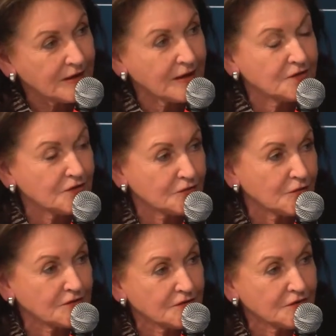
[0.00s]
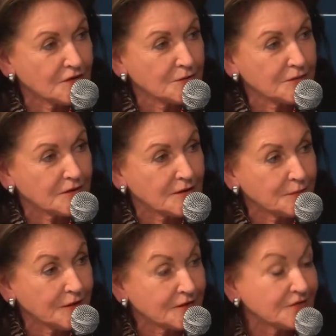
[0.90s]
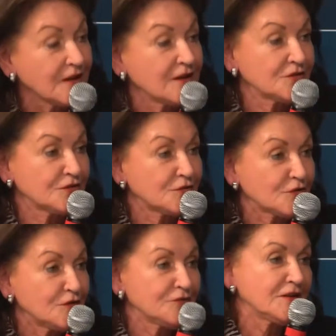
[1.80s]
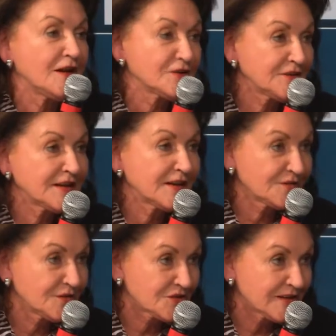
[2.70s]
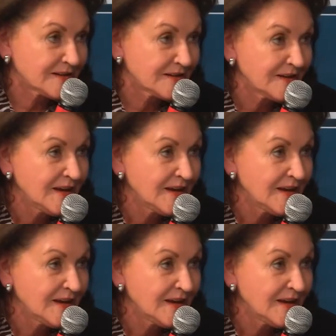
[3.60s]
And this water-soluble complex is dissolved in hyaluronic acid gel.